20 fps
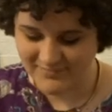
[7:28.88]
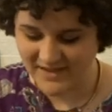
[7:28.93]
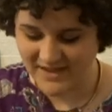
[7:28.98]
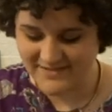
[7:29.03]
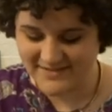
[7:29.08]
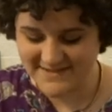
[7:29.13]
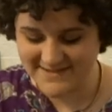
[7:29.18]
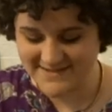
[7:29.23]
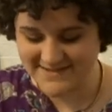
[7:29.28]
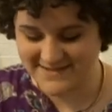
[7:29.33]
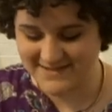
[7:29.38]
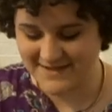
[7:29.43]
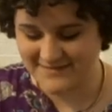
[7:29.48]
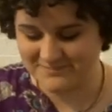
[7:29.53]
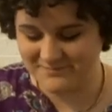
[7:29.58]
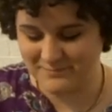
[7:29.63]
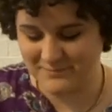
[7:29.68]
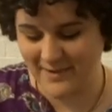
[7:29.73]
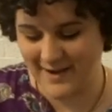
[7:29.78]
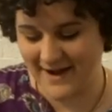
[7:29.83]
This is
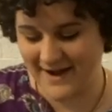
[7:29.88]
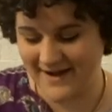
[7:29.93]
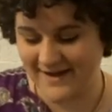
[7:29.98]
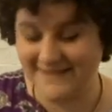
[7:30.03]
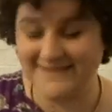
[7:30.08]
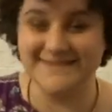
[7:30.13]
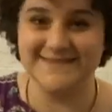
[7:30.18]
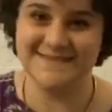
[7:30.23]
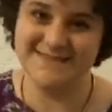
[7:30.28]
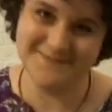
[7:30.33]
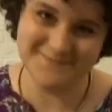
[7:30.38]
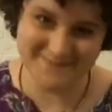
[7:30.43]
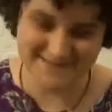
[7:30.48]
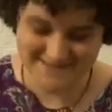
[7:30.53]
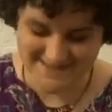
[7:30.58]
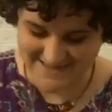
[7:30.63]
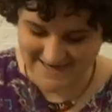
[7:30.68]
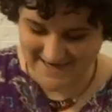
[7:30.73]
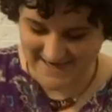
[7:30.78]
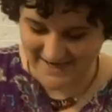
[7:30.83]
by Zip
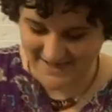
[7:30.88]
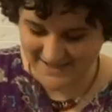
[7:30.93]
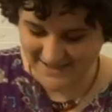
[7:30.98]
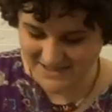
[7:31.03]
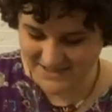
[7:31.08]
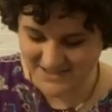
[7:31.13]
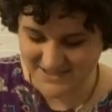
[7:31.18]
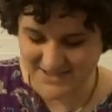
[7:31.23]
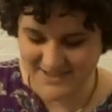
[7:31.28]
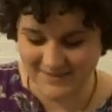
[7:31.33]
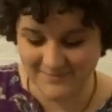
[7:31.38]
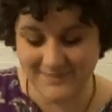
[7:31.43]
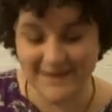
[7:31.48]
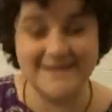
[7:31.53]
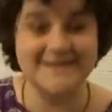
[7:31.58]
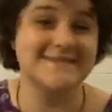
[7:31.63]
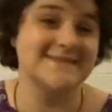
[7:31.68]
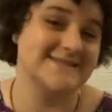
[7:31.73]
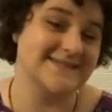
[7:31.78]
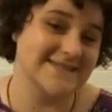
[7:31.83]
and Dash by
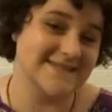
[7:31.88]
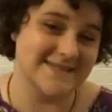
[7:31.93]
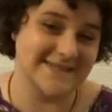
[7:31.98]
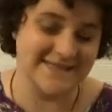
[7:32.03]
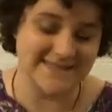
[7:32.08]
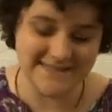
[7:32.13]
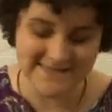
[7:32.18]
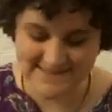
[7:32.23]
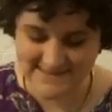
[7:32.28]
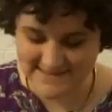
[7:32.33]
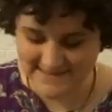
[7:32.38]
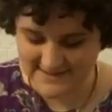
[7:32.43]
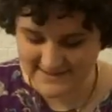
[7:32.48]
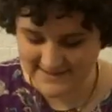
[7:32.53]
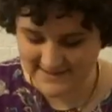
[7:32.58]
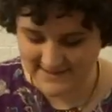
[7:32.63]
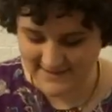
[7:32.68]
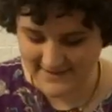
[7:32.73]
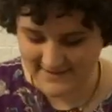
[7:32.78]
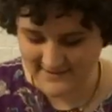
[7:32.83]
Sears.
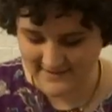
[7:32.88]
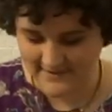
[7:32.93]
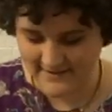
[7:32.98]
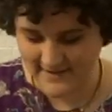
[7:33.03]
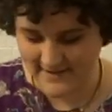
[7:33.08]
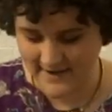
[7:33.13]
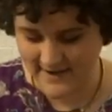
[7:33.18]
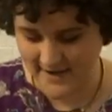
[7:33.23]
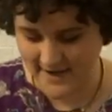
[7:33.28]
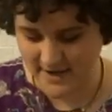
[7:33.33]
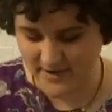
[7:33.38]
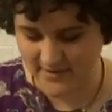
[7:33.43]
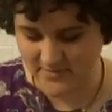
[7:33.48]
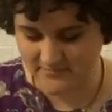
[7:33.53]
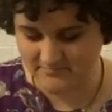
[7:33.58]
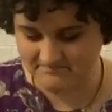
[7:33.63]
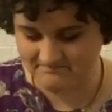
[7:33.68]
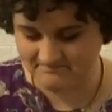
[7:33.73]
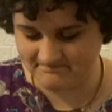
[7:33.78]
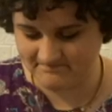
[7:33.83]

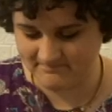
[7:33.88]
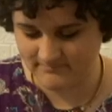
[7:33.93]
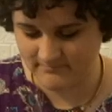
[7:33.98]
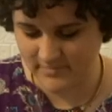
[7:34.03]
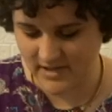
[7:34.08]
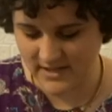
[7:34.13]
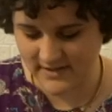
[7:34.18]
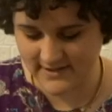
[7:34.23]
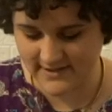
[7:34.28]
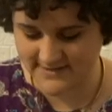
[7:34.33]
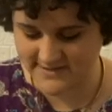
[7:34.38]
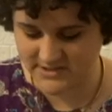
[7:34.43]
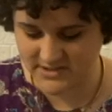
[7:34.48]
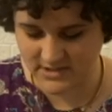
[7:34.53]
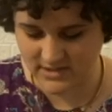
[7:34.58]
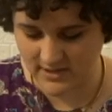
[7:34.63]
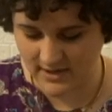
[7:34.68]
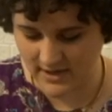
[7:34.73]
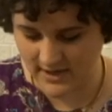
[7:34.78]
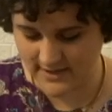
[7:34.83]
Polyester
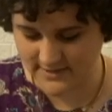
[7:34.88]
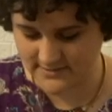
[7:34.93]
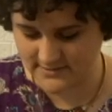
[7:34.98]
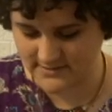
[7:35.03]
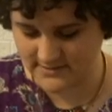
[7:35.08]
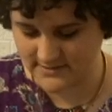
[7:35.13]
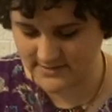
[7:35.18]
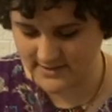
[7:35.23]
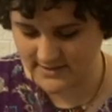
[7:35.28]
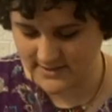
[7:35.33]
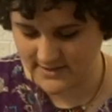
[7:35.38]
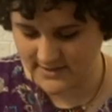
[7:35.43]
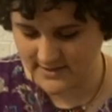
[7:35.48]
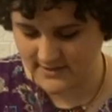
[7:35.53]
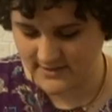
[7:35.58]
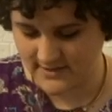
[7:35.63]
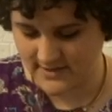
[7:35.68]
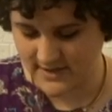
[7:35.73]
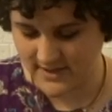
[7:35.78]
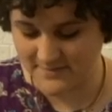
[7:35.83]
and cotton,
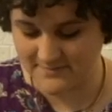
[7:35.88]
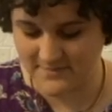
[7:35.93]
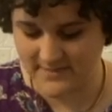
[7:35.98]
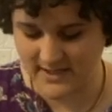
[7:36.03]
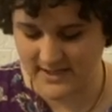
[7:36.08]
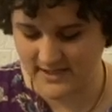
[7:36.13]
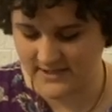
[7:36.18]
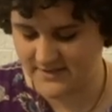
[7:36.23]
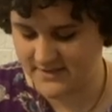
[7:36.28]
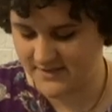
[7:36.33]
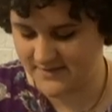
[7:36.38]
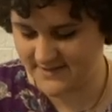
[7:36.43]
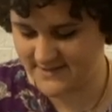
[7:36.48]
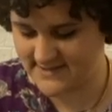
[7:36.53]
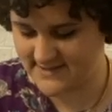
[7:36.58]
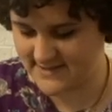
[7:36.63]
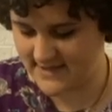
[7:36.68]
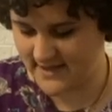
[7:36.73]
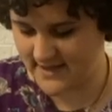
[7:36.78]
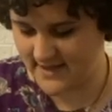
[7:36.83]
made in the
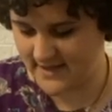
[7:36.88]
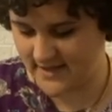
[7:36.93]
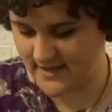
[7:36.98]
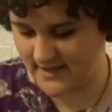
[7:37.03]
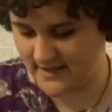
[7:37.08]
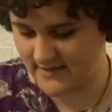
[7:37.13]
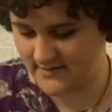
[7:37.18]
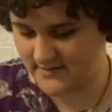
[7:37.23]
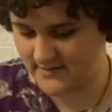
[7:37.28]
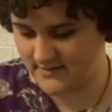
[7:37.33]
USA.